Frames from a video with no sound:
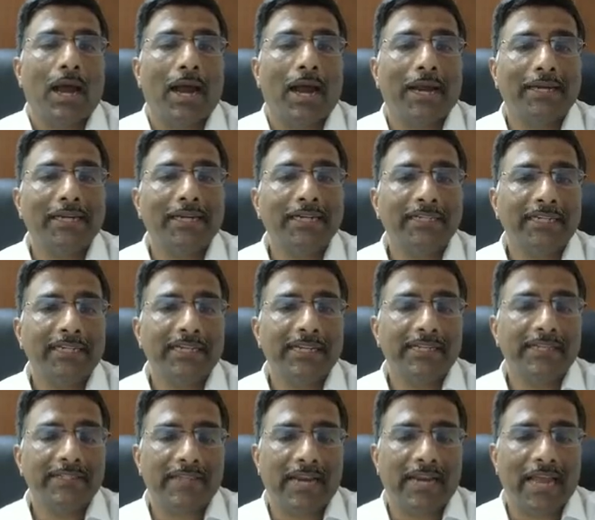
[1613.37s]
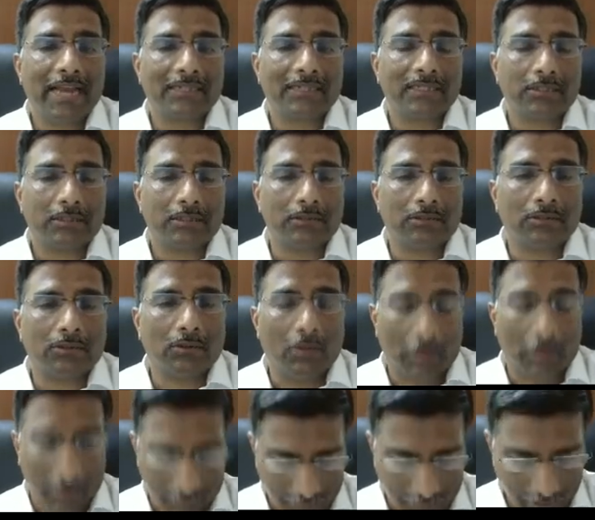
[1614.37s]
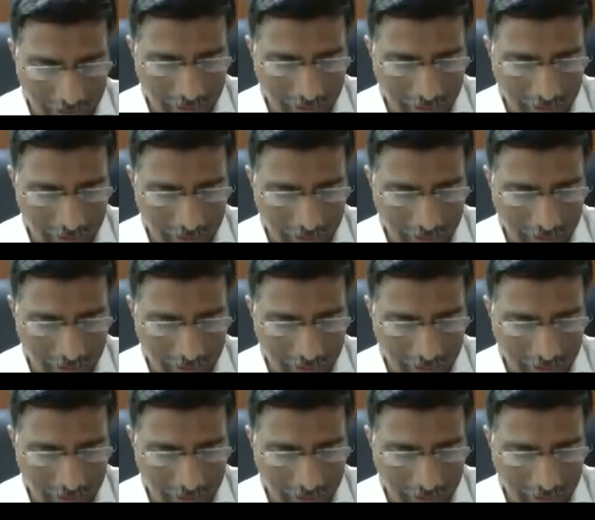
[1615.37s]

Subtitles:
Identities and access control.